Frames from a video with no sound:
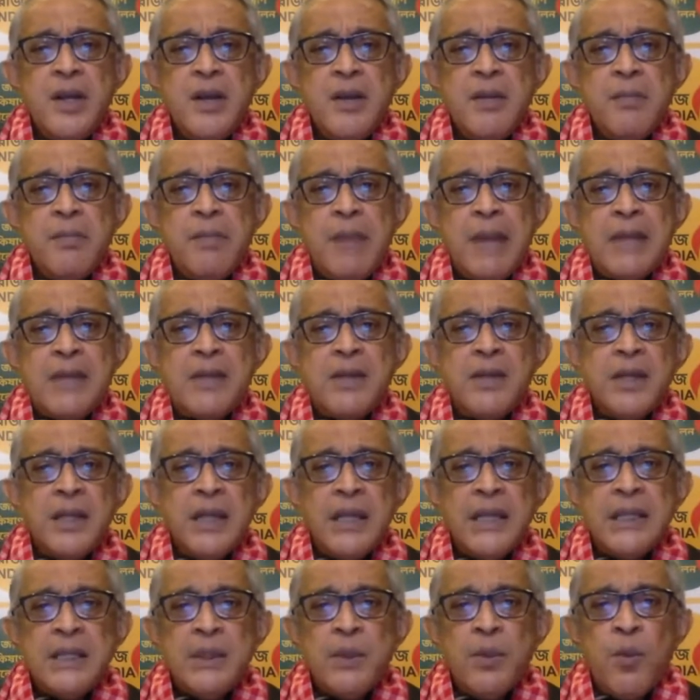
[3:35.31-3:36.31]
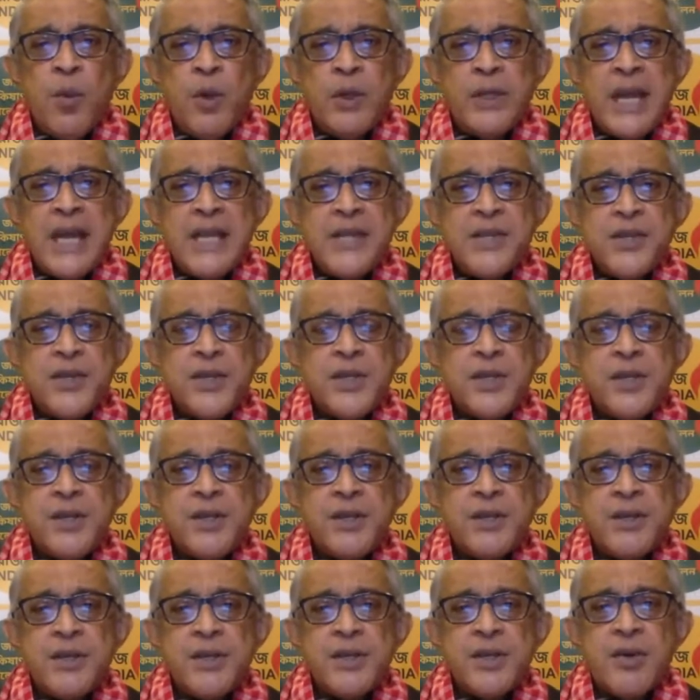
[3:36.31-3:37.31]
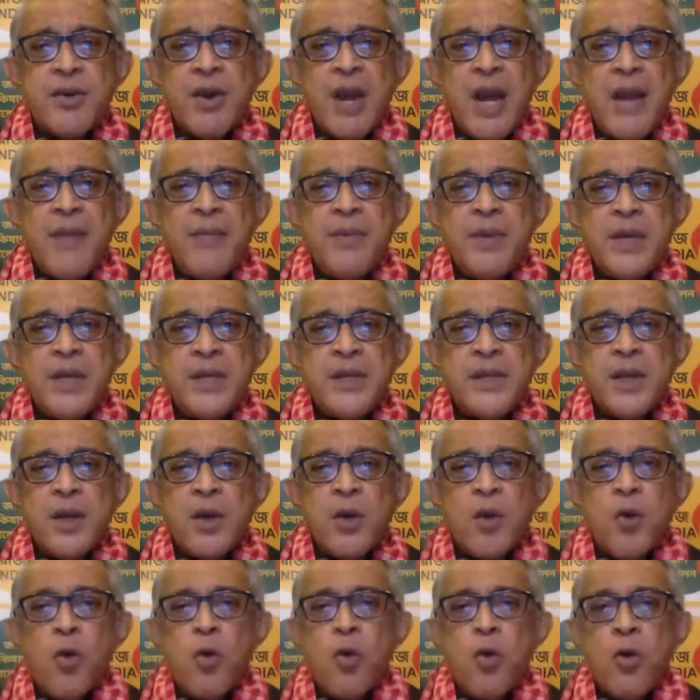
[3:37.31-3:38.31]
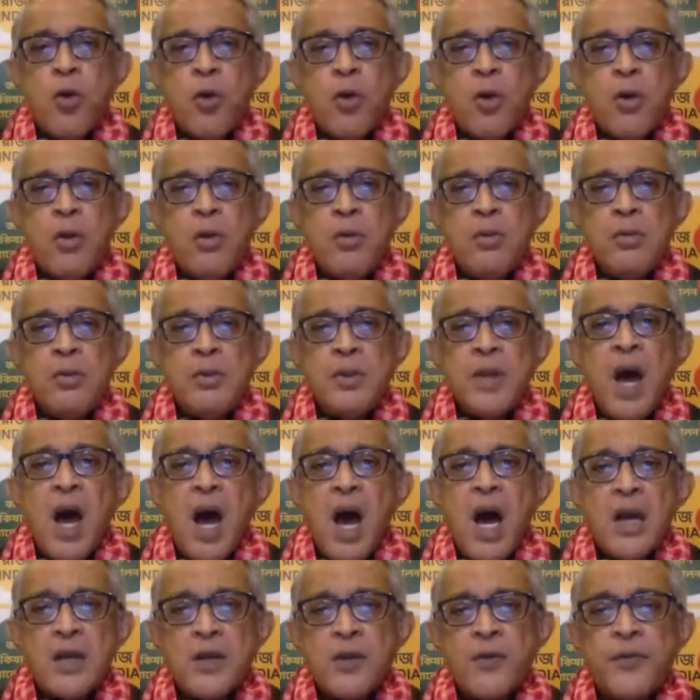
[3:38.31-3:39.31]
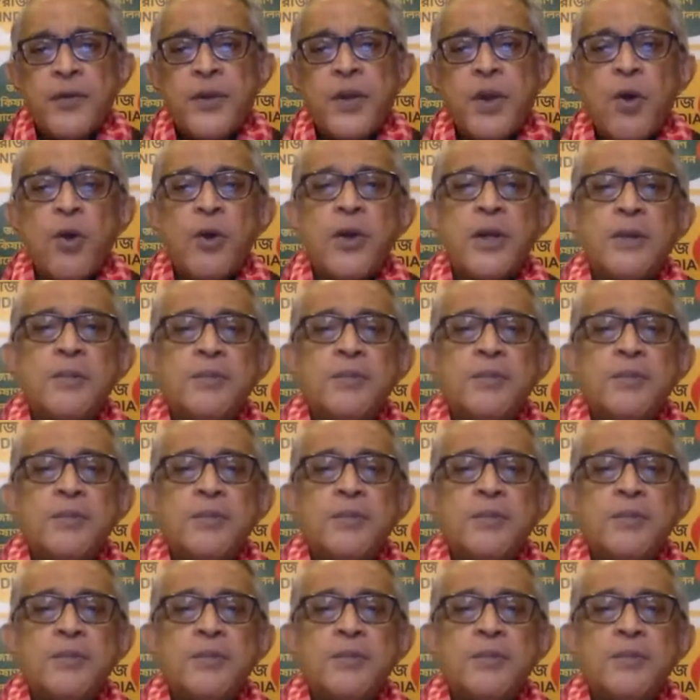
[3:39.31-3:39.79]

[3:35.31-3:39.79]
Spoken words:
But what I just described is the core, the heart of the order.